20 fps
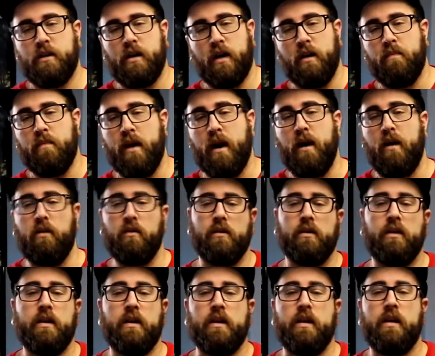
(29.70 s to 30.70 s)
about
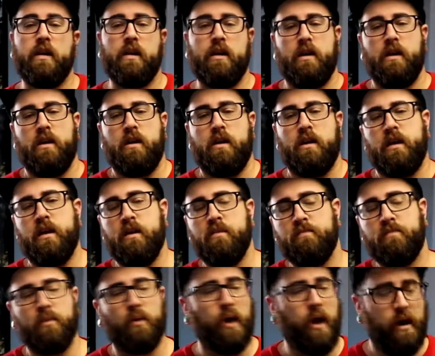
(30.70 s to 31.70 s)

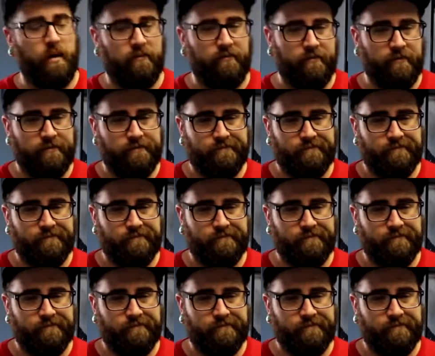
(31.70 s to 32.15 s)
improv